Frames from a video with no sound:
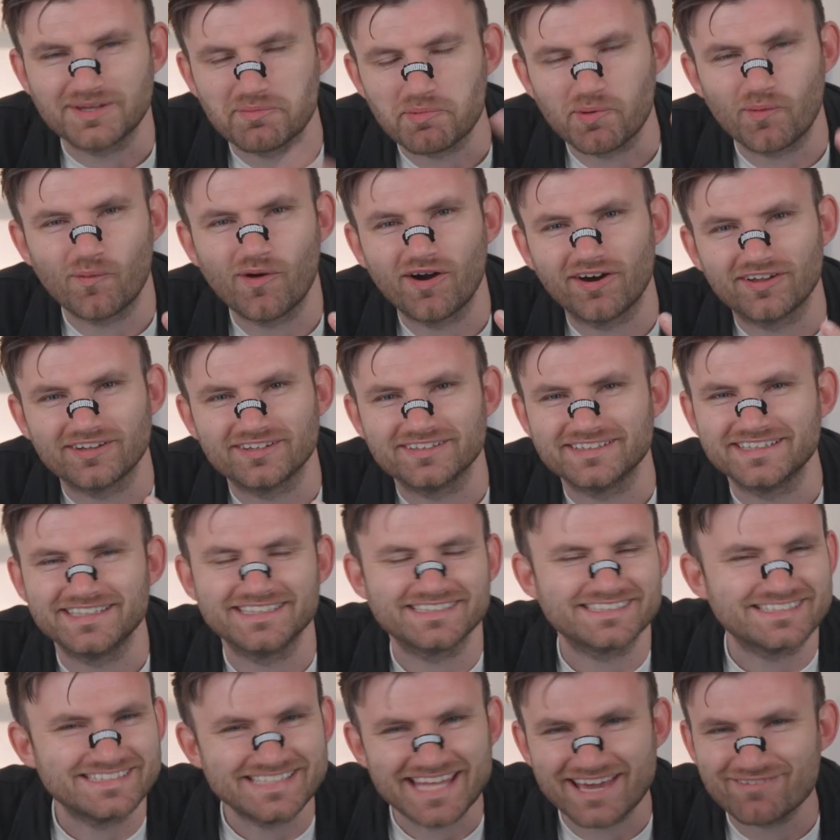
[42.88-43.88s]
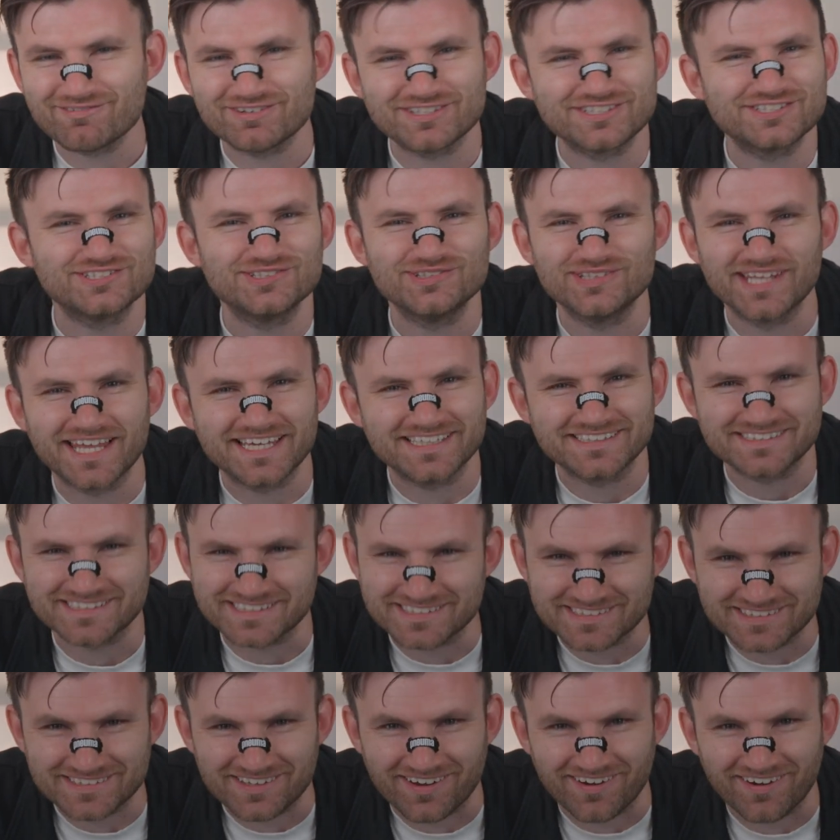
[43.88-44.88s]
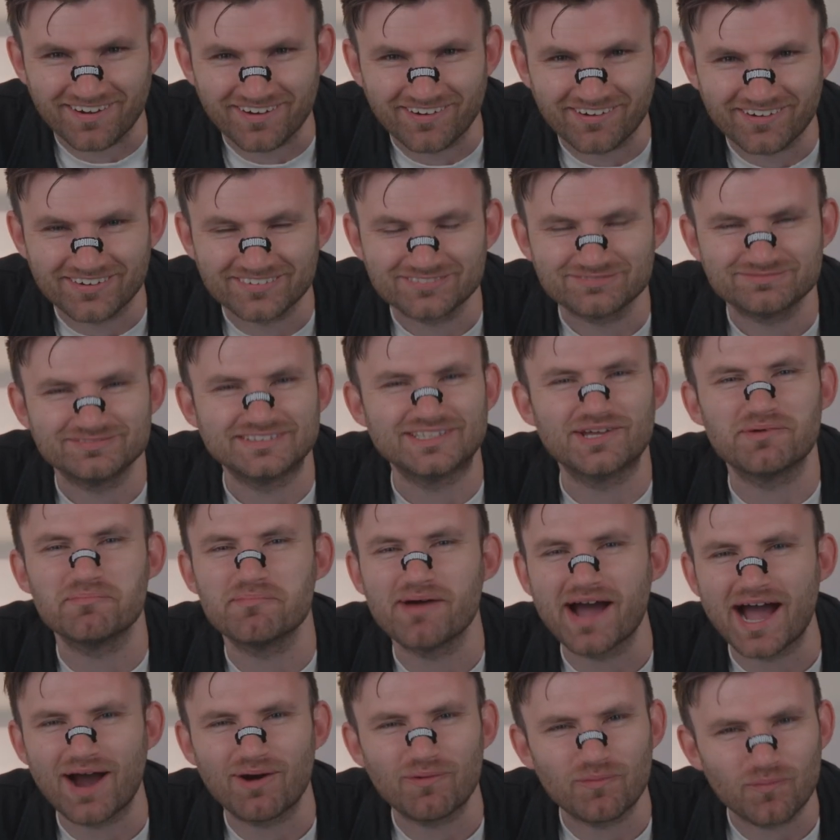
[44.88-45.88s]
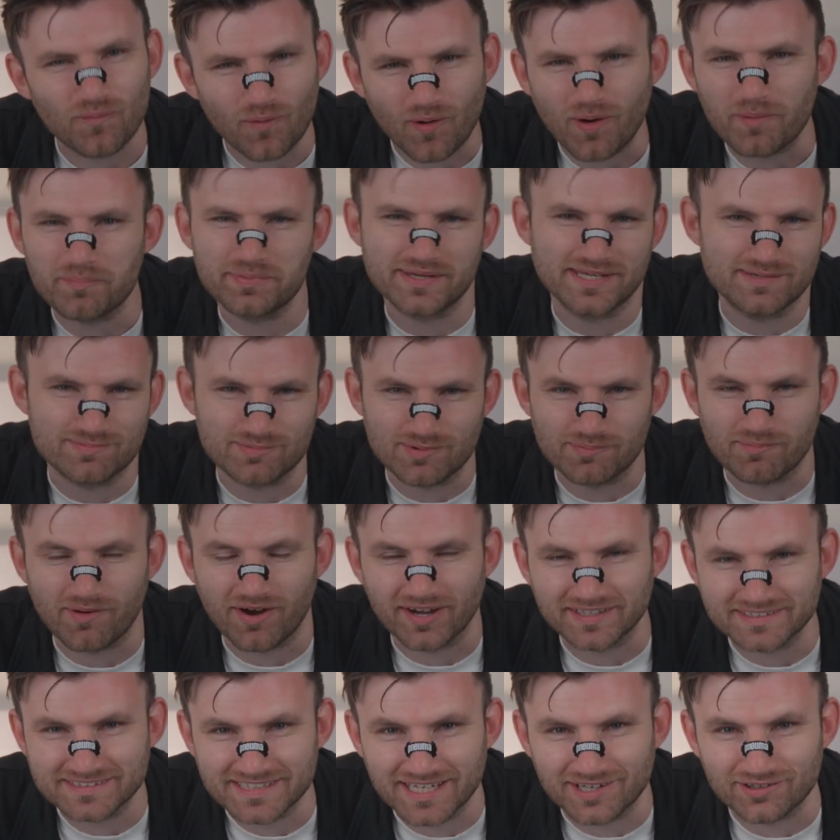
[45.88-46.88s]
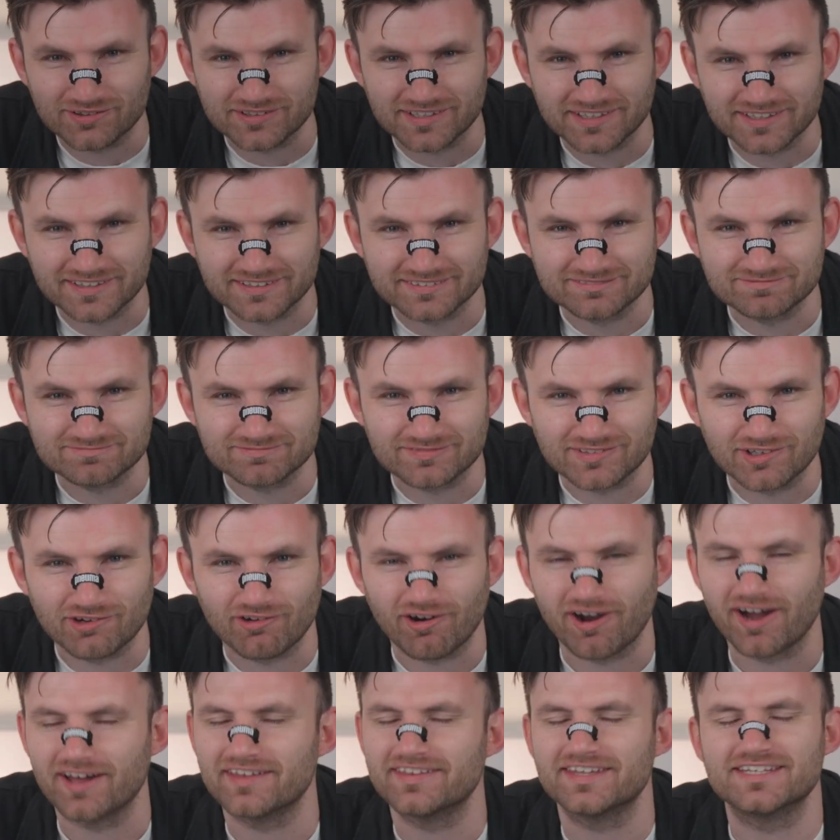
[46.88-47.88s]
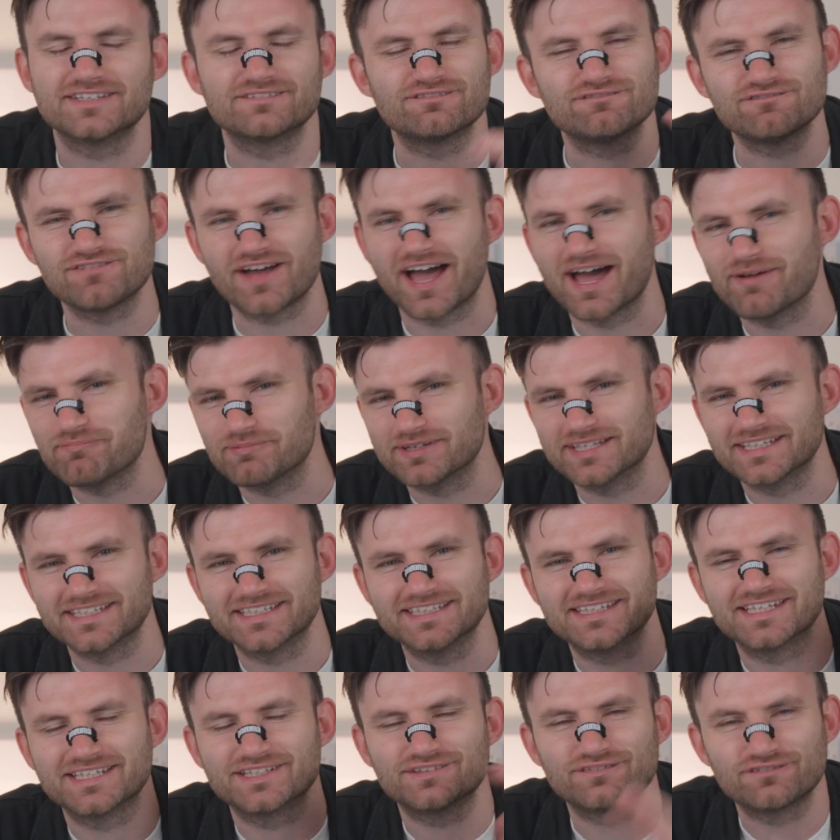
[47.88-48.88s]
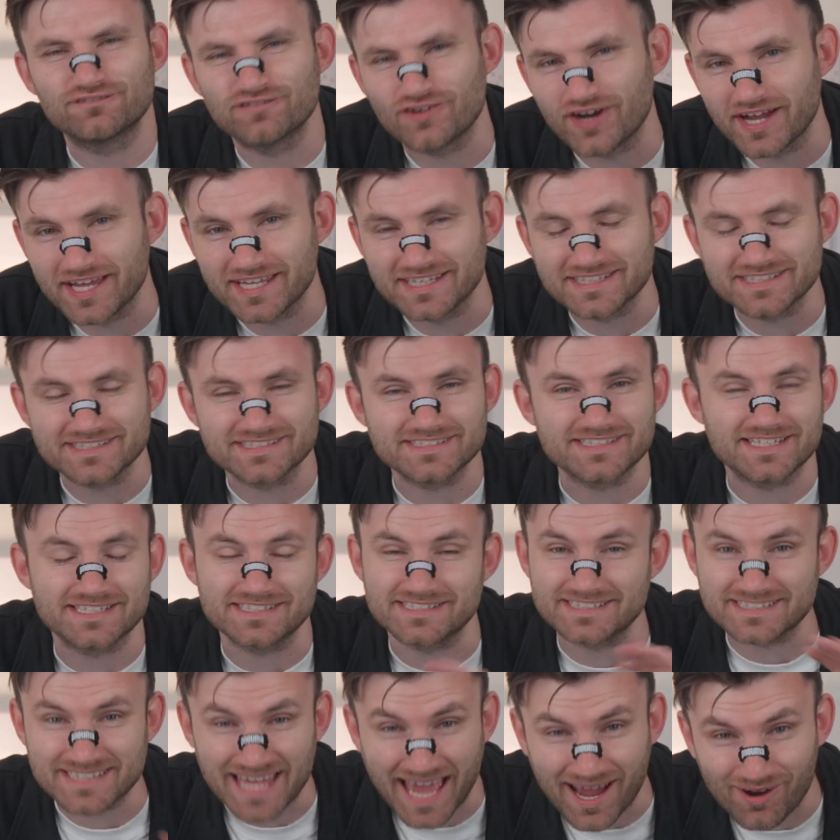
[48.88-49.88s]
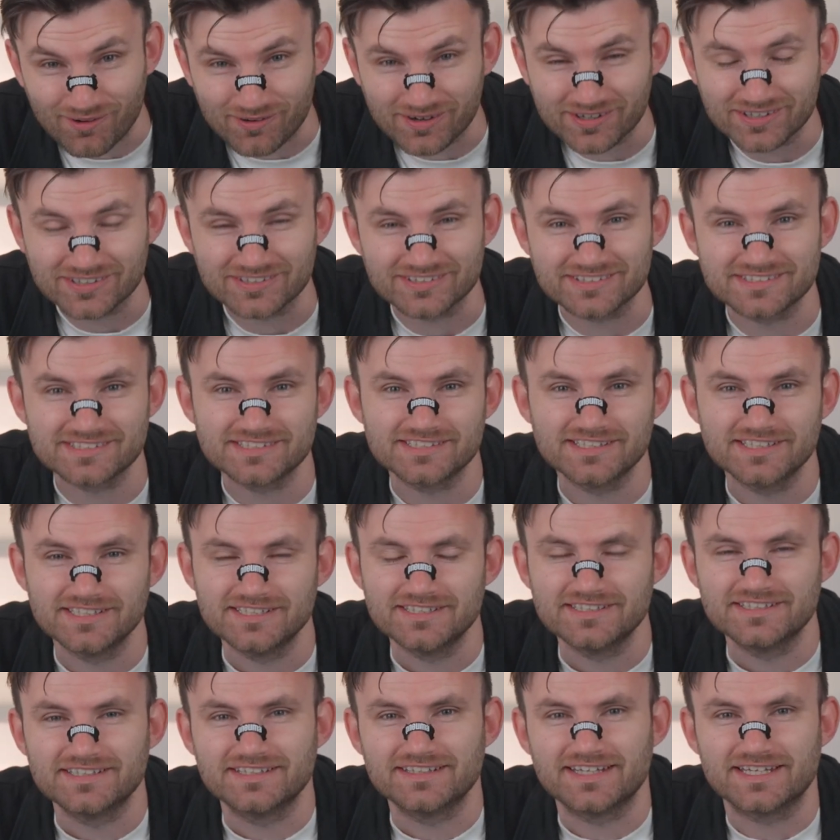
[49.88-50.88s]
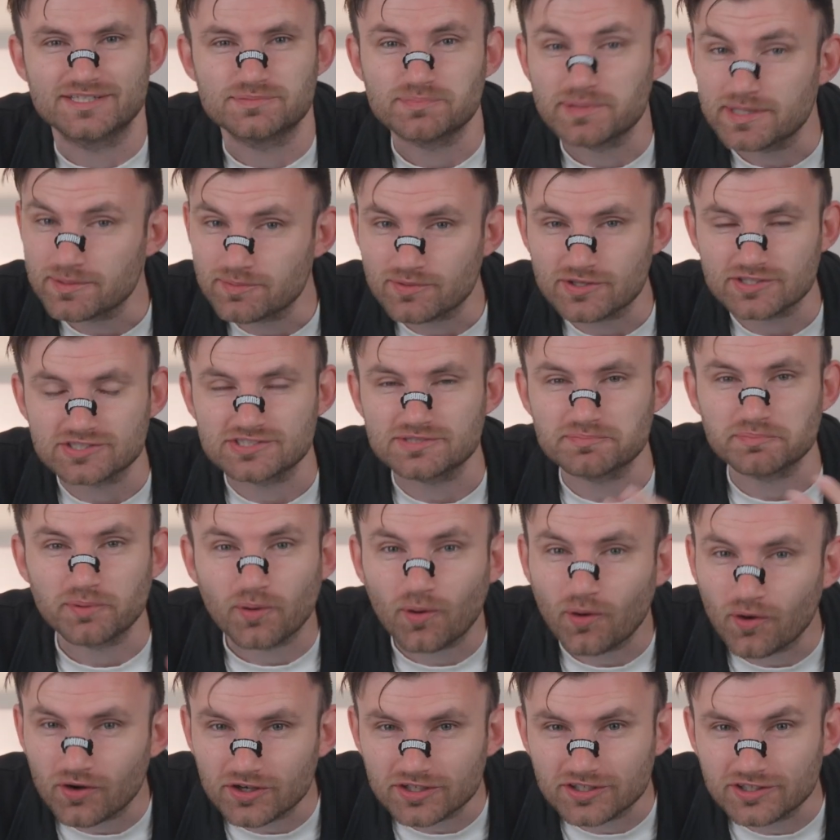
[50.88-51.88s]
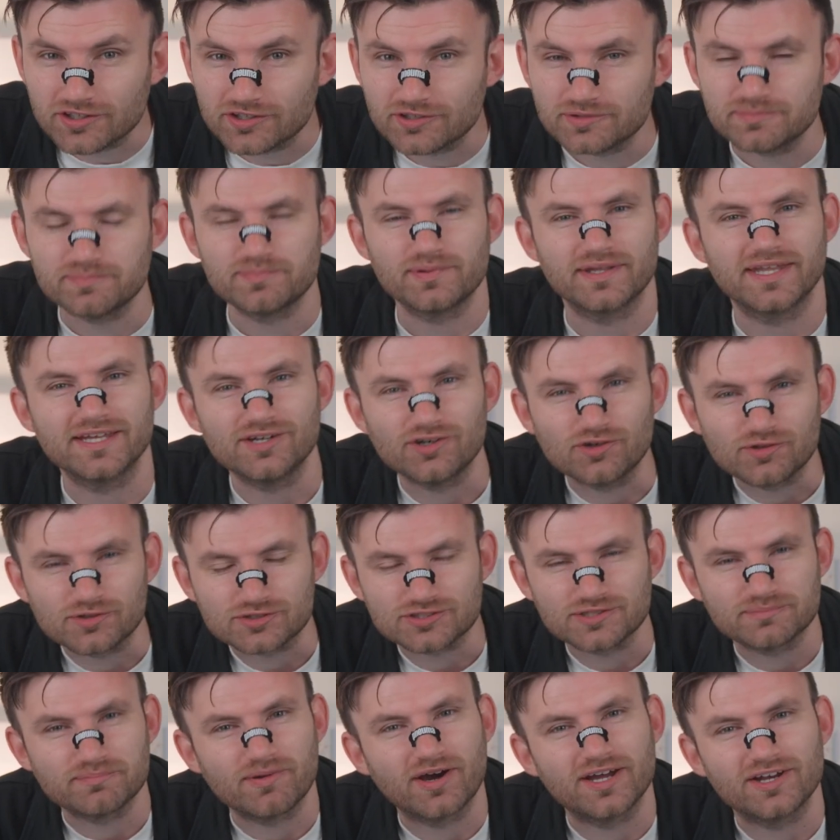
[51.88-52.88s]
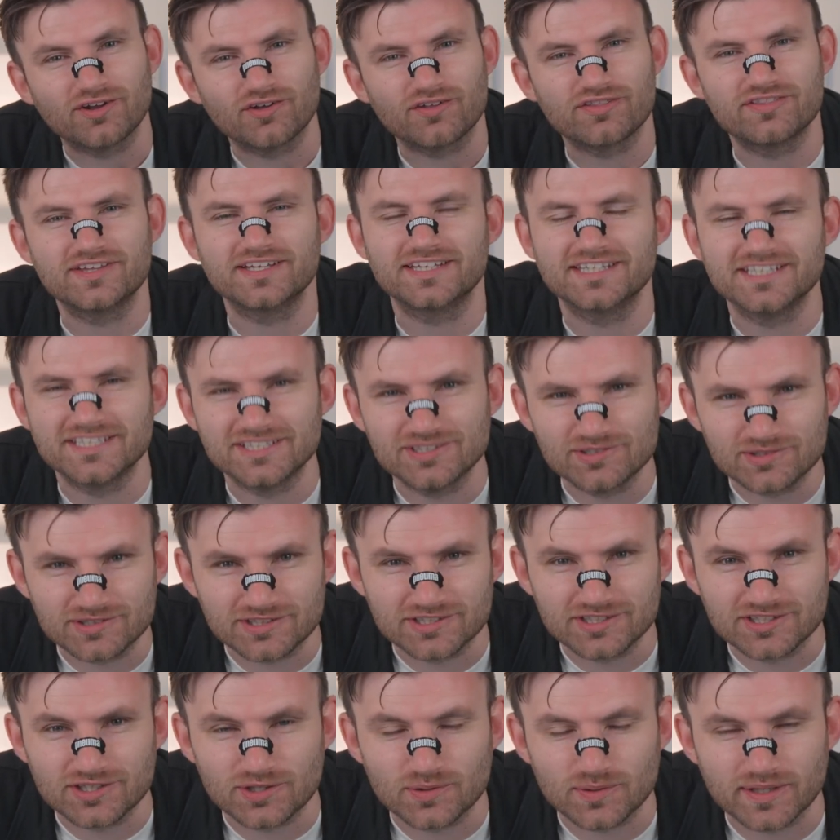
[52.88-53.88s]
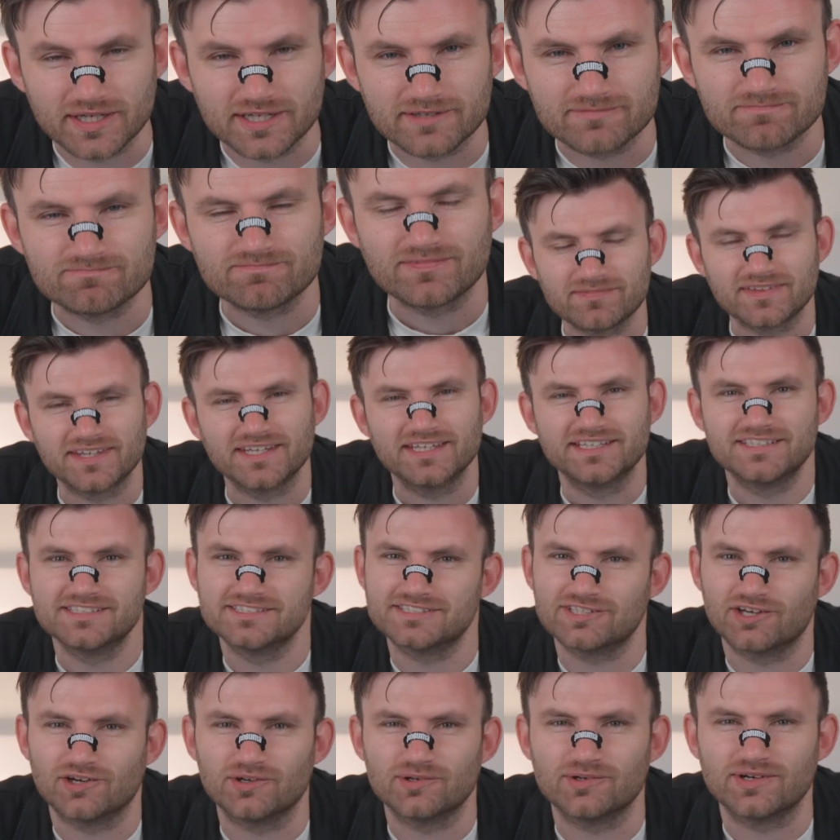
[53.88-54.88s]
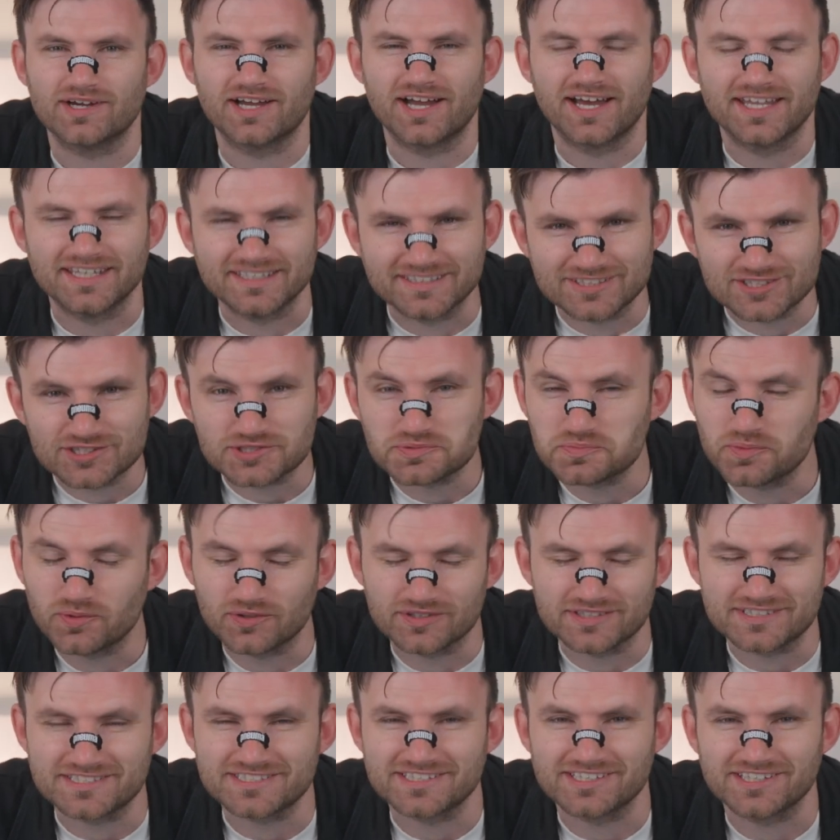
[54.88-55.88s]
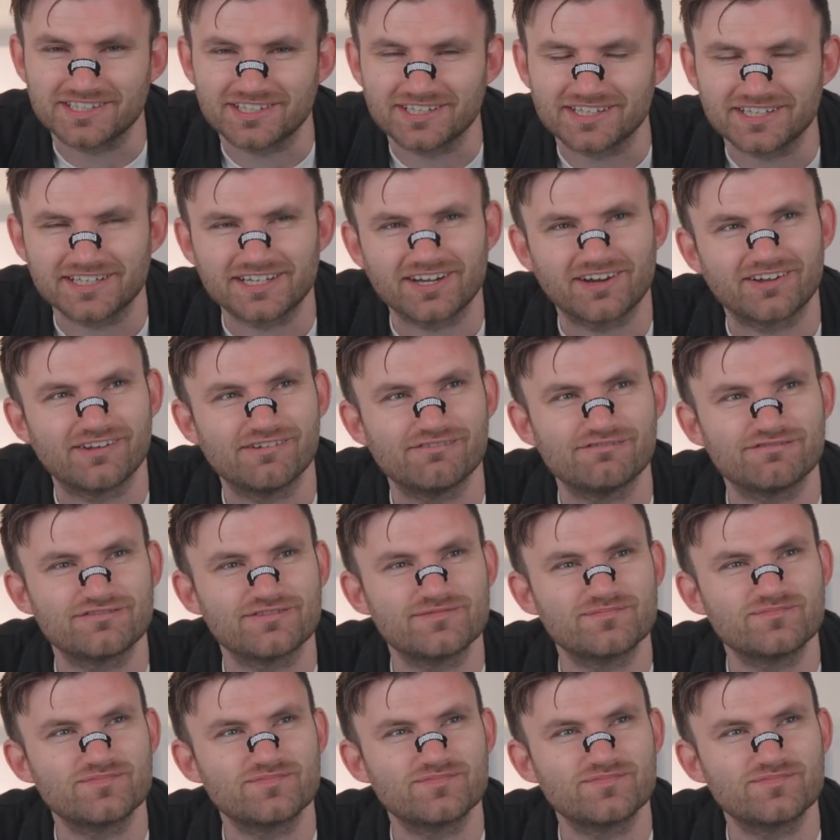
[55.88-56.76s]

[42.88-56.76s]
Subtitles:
Number 1, it's never too late to start, no matter what people might tell you. All right, there's family, there's friends, there's doubters, there's people that support you, but they also might not think that you can do it. So I just want to kind of